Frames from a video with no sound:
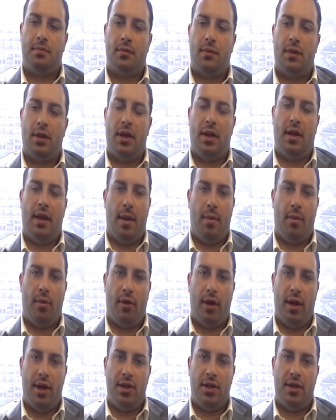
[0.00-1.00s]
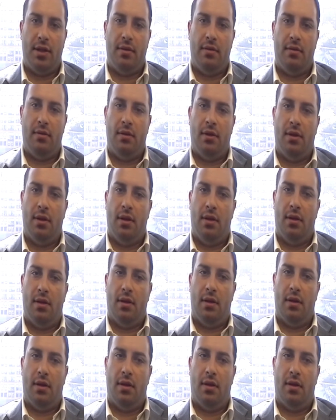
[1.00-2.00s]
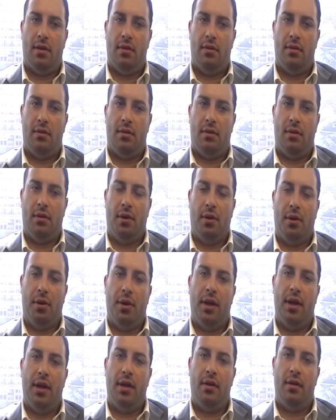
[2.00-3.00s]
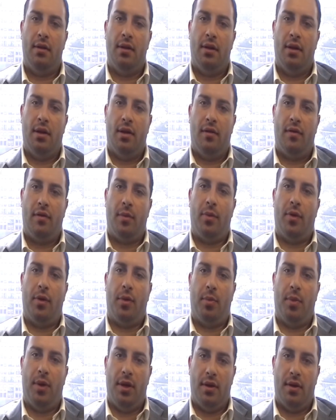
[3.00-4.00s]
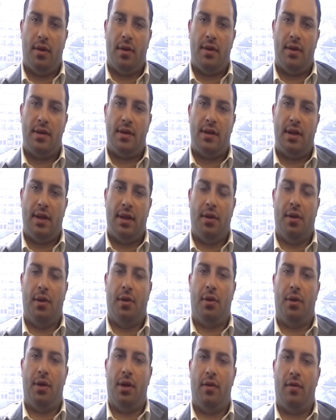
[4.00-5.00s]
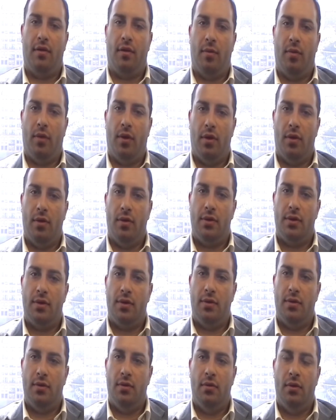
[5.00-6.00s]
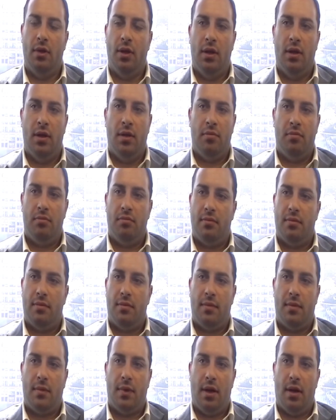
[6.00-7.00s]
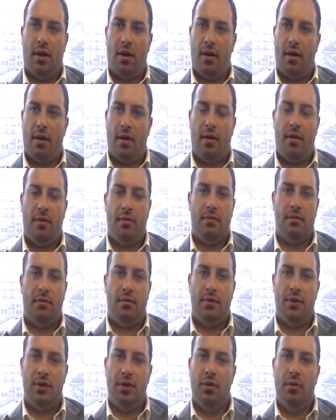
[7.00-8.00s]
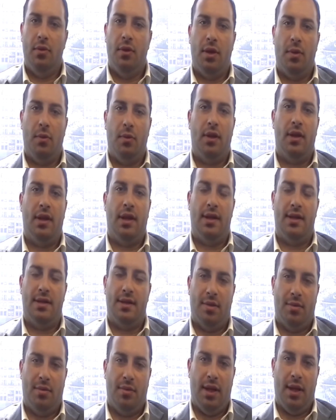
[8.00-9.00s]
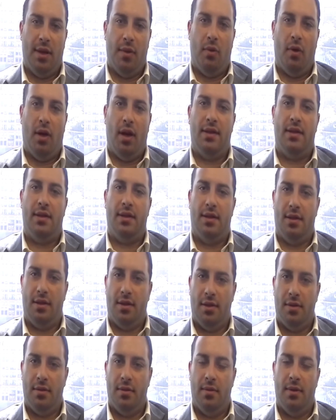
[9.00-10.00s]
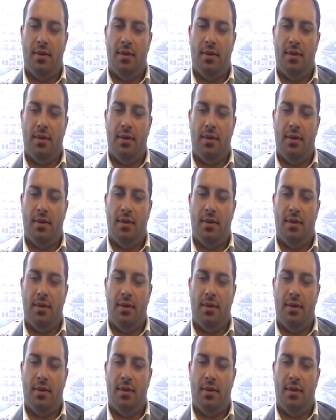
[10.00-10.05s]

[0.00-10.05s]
collaboration, learning from their peers and learning from those who are doing what they someday want to do,